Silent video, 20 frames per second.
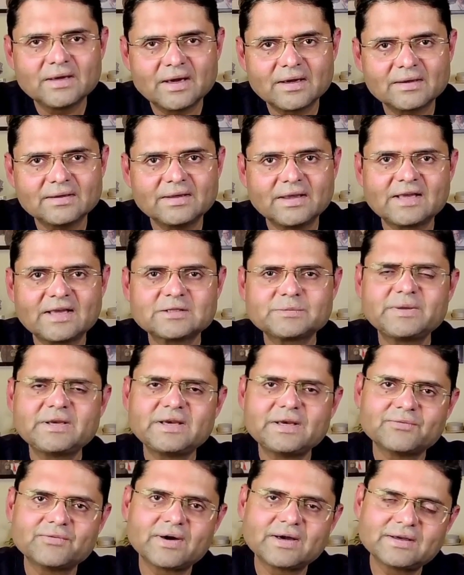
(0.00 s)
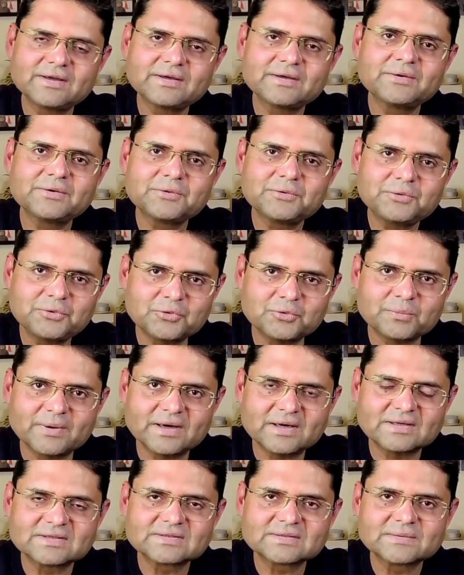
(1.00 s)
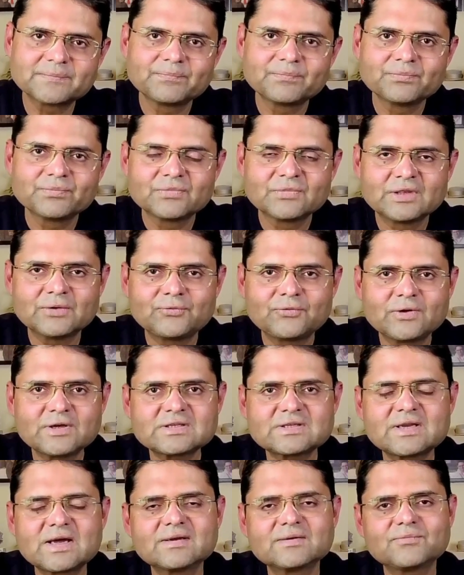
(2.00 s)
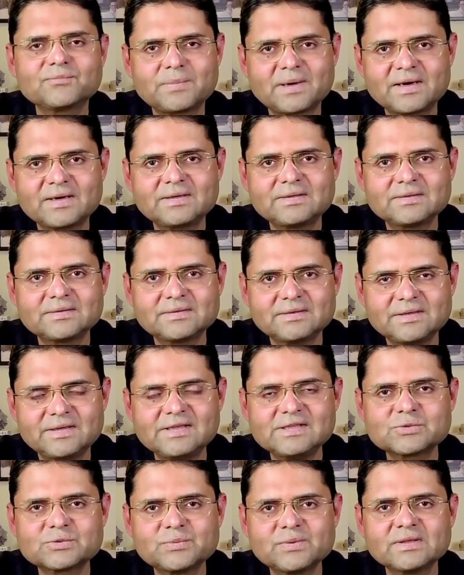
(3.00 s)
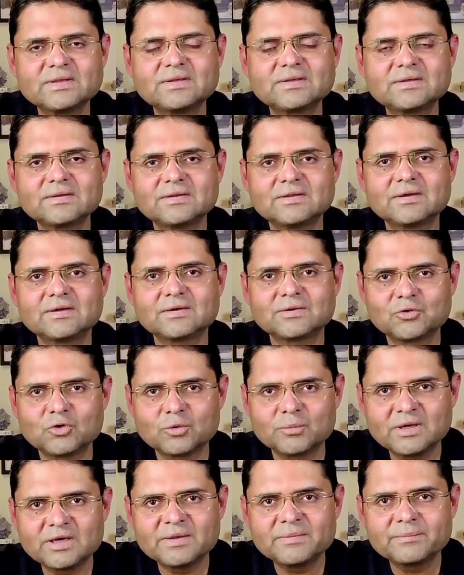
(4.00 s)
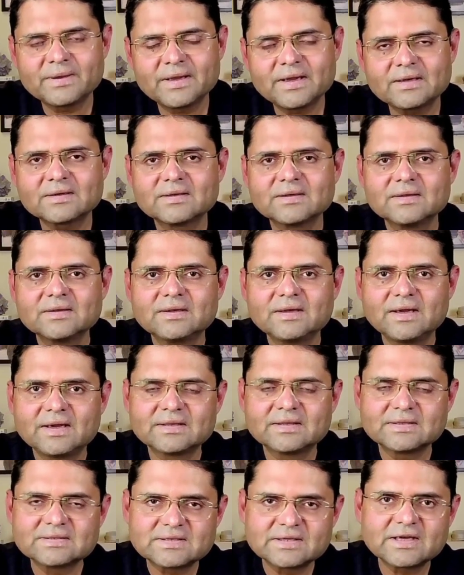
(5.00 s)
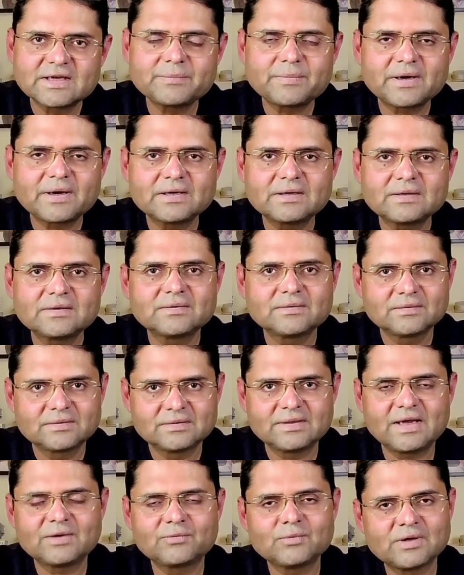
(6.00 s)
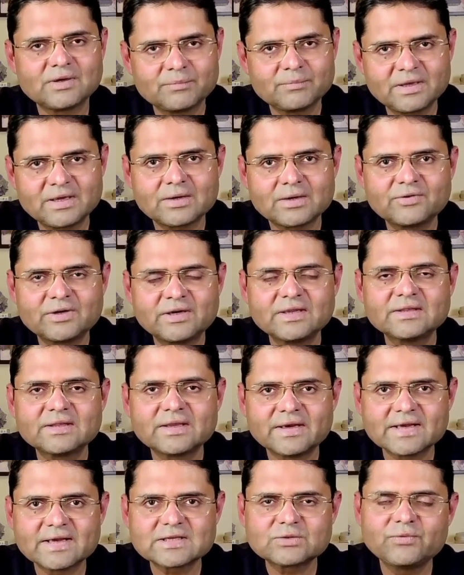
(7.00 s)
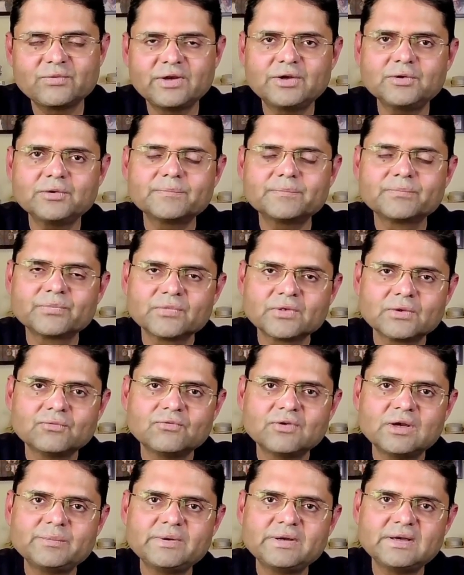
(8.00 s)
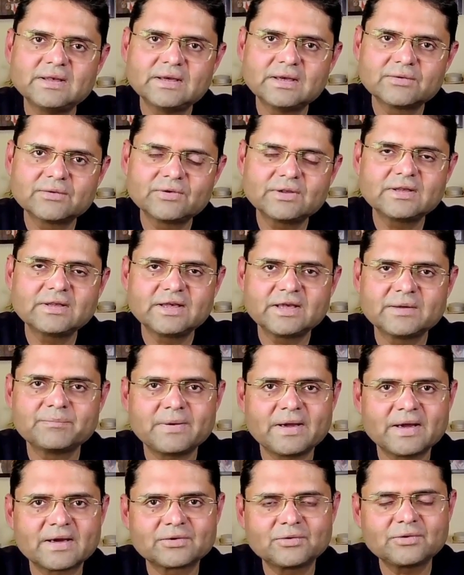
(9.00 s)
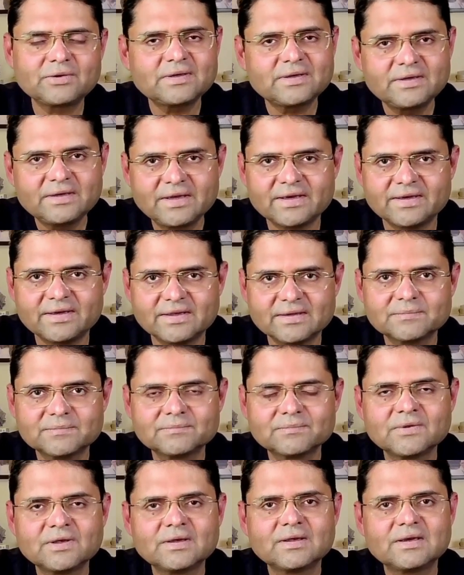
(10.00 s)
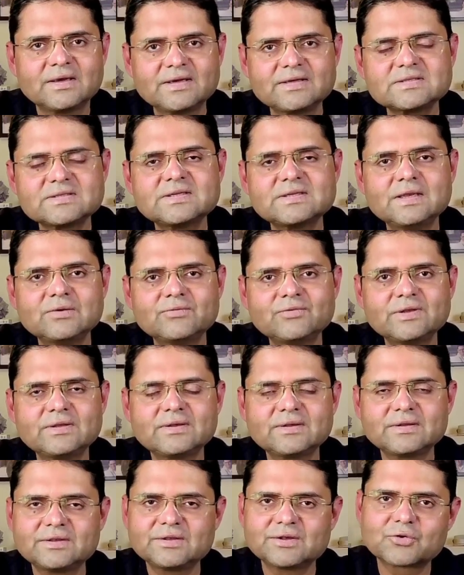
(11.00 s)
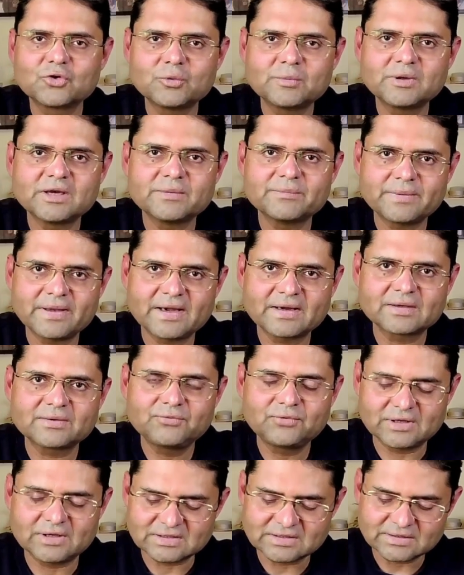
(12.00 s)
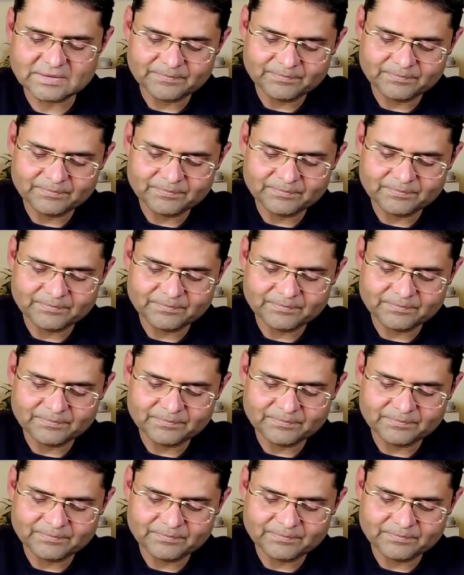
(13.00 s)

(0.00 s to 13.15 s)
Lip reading: has been divided into two parts. The first part deals with the global impact, and the second part that will be covered in the next video will be dealing with impact on India. Let us deal with the global impact first.